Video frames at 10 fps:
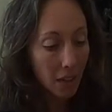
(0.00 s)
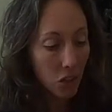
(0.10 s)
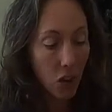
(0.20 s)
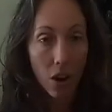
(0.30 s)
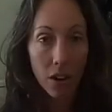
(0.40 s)

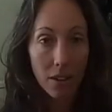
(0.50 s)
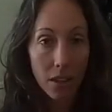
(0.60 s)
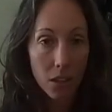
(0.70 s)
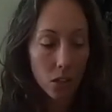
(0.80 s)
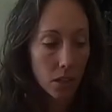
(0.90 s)
jar,
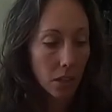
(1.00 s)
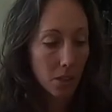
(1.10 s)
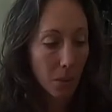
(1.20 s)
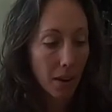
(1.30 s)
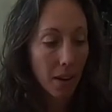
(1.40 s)
such as
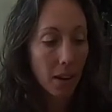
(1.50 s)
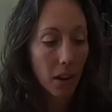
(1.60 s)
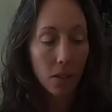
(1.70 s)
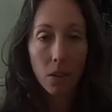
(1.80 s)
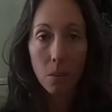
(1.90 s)
this one,
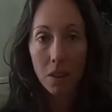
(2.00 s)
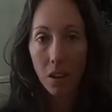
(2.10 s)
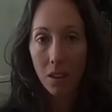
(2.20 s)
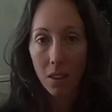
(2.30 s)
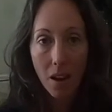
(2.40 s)
cover it with
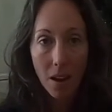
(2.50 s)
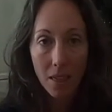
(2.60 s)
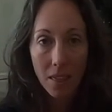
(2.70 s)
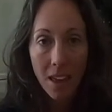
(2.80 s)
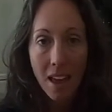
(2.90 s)
a
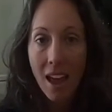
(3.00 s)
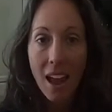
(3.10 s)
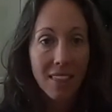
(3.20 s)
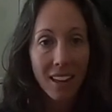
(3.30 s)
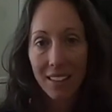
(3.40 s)
cloth,
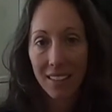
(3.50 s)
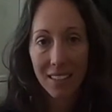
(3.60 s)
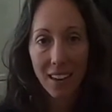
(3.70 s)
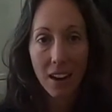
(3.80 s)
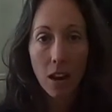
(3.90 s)
and let it
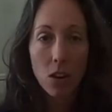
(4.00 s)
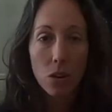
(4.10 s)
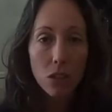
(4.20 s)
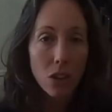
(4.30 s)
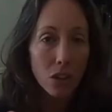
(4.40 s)
sit. And
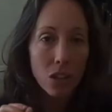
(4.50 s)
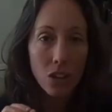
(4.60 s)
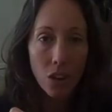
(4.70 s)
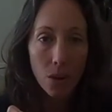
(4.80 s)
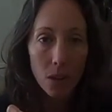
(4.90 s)
you'll start to
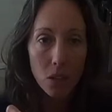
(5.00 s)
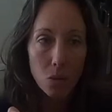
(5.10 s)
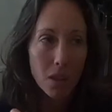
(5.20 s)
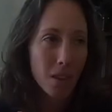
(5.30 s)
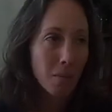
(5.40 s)

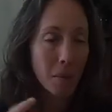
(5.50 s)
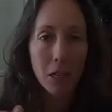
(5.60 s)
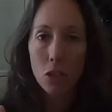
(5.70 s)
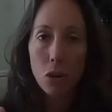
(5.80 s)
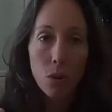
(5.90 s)
notice within
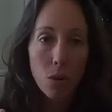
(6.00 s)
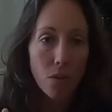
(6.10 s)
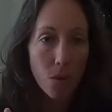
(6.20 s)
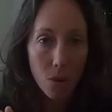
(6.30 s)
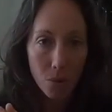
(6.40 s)
maybe 2 to
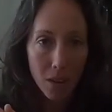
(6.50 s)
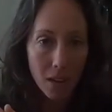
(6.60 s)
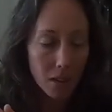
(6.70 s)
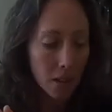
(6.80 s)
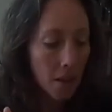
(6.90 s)
4
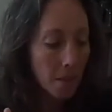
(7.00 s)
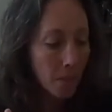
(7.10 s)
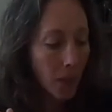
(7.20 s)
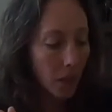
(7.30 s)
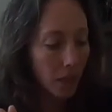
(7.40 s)
weeks,
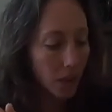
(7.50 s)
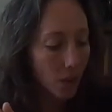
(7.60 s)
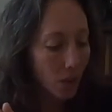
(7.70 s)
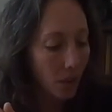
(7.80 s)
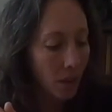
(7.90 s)
a
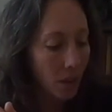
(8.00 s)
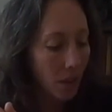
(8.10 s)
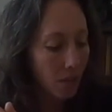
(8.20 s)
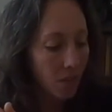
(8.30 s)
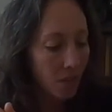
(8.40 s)
little
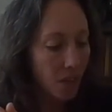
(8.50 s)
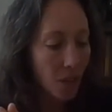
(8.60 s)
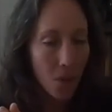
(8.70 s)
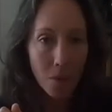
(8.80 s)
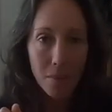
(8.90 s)

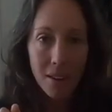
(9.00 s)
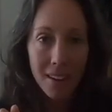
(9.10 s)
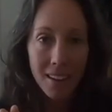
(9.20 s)
film